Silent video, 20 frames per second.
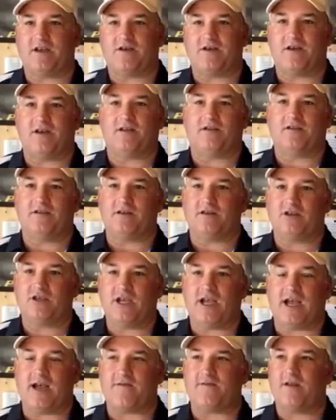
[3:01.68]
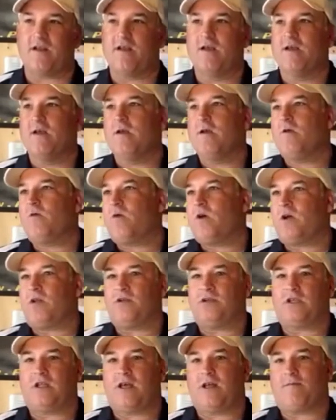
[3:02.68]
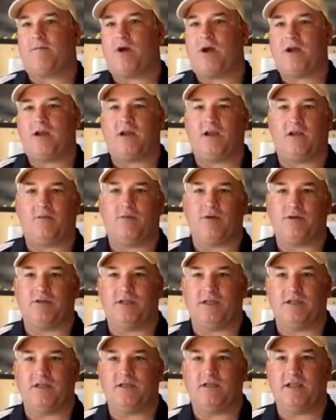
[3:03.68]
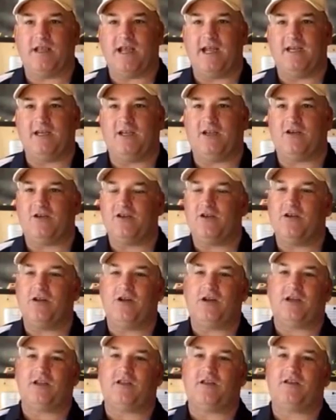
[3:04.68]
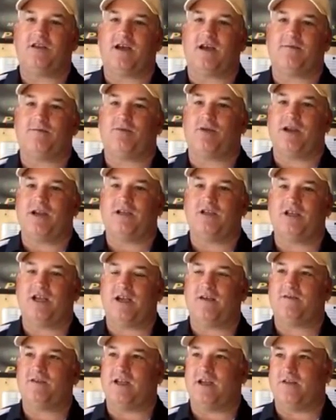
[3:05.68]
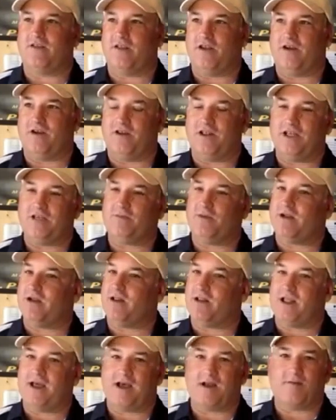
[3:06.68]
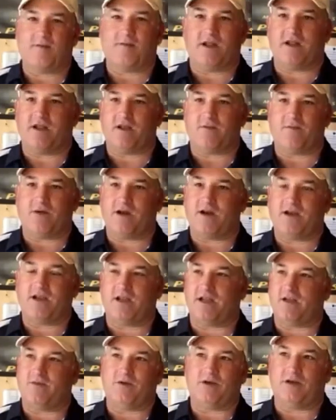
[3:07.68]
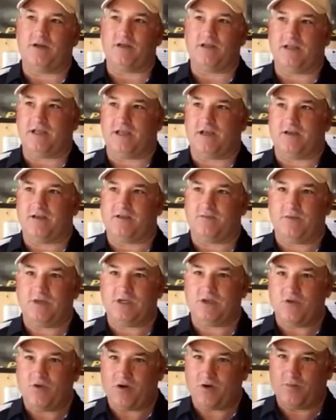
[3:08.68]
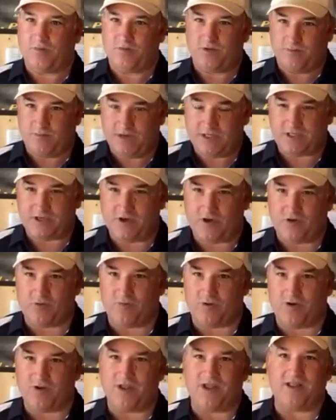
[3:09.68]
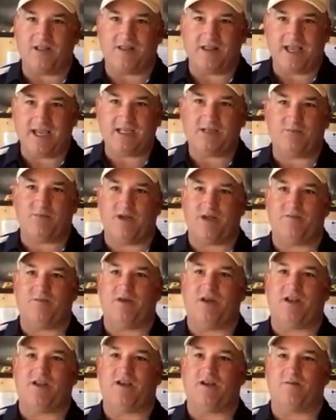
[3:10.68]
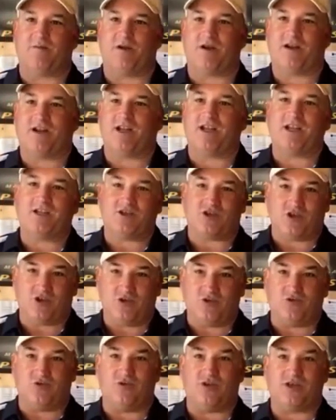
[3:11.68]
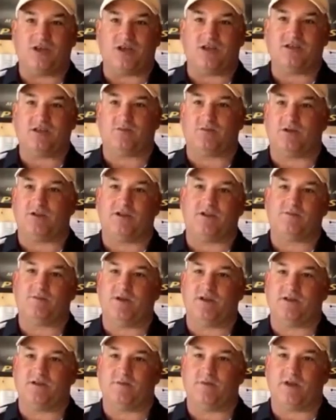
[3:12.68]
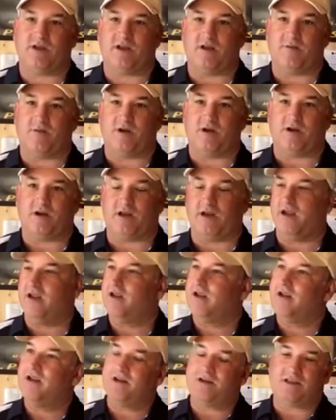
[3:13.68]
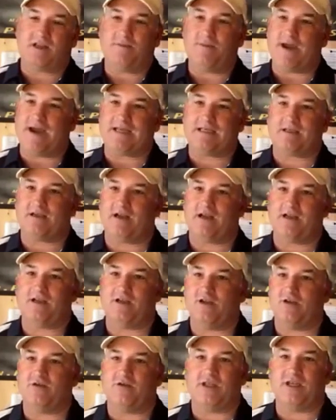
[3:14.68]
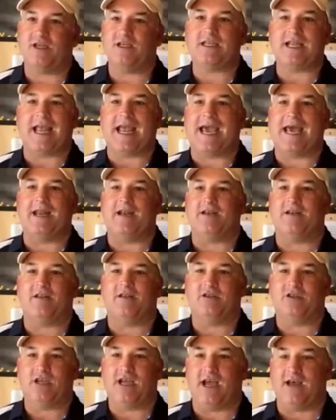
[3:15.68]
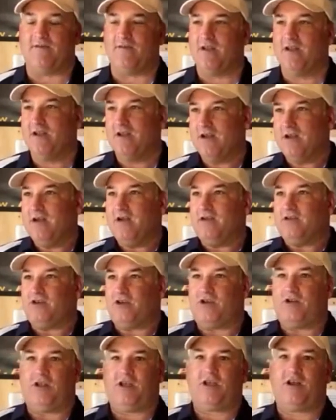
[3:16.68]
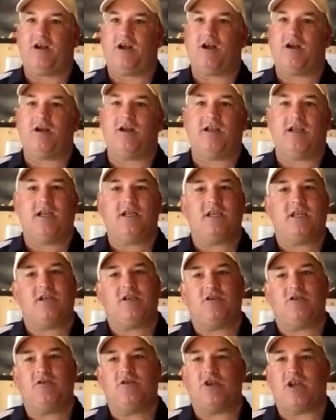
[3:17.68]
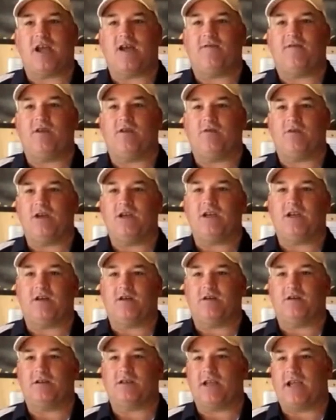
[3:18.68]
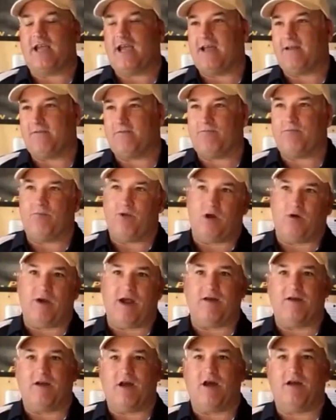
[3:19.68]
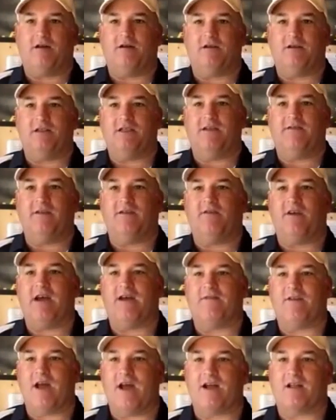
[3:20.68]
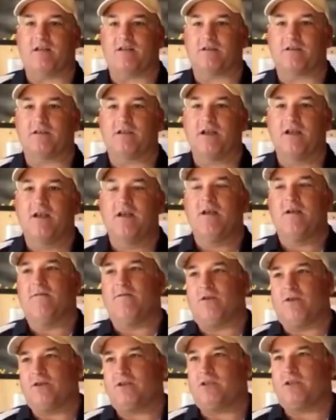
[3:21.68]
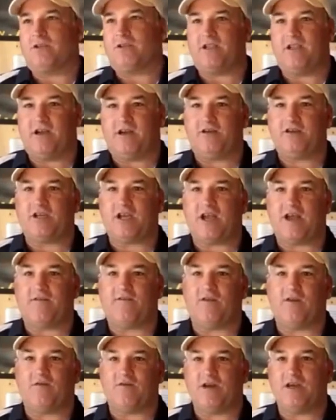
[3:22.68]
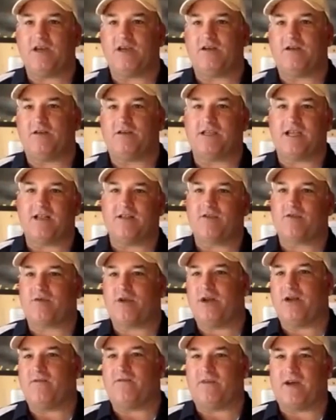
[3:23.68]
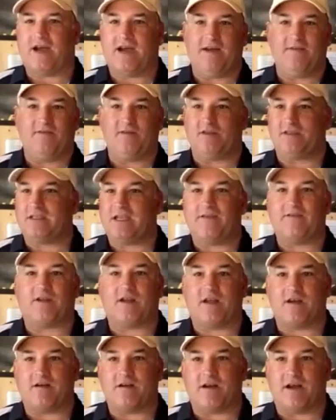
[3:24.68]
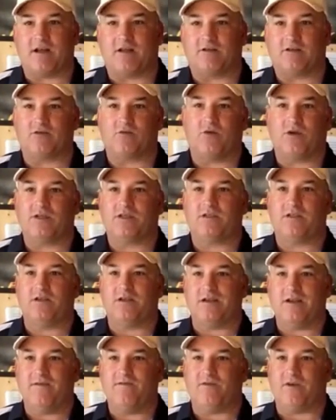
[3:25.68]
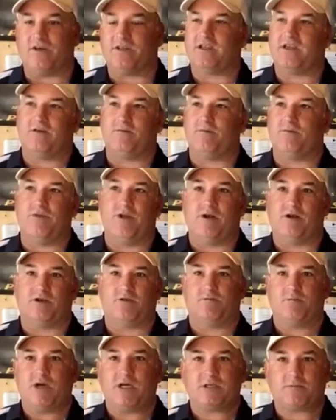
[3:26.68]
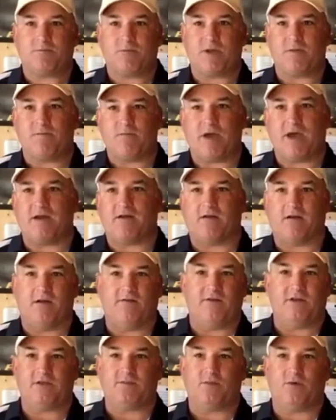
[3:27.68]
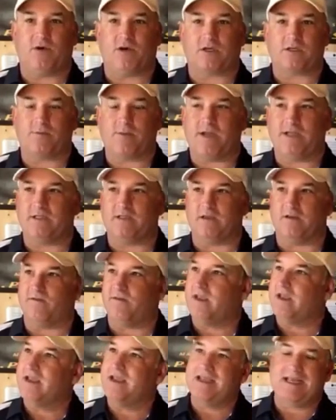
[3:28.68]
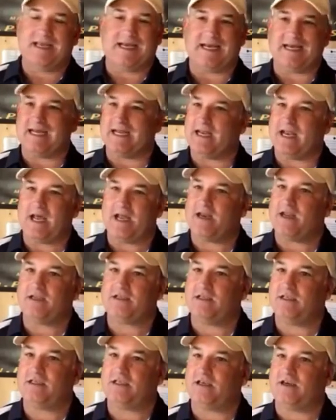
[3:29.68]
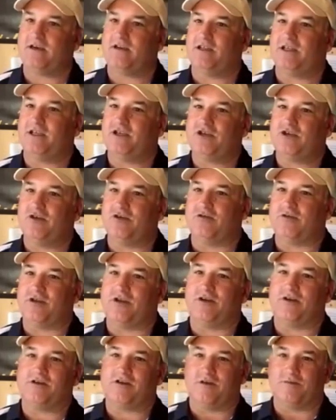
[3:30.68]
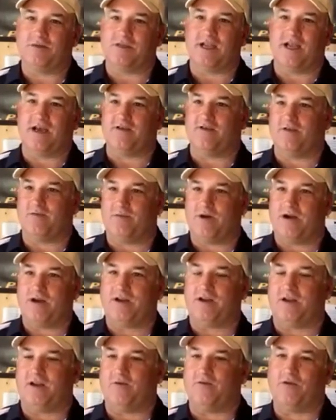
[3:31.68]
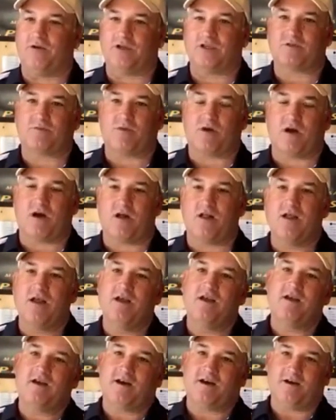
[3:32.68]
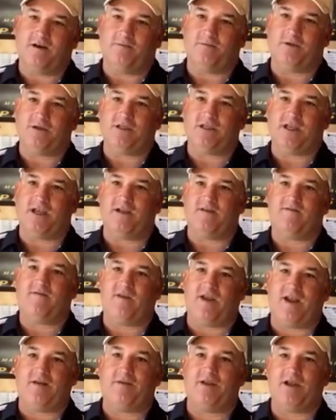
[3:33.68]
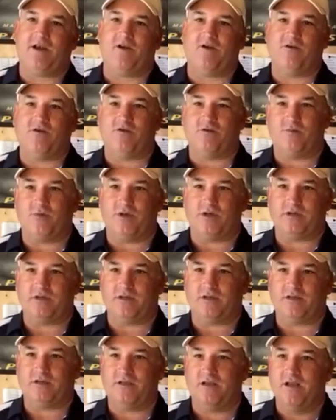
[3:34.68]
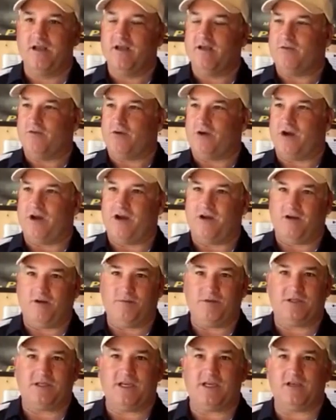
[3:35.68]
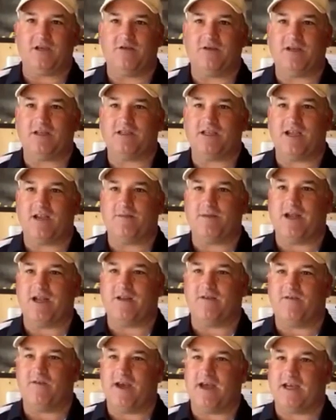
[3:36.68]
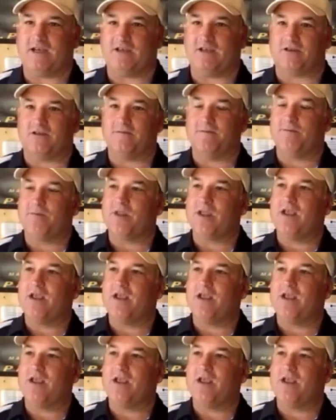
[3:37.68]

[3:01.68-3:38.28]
$600 a shaft? Well, there's a lot of marketing built into that. You know, you look at the top brand shafts out there and they spend a lot of money on marketing. Well, you know, it's a misnomer that they spend money on marketing. It's you, the customer, that spends the money on marketing, because they pass it on to you. They just add it to the shaft. So you look at our ET2 shaft that retails at around $175 versus their shaft that retails at $300 to $500 to $700. What's the difference? Theirs must be better if it's more expensive. Not necessarily true. It all comes down to marketing. We're a small, 100% family-owned business. We're 100% USA manufactured.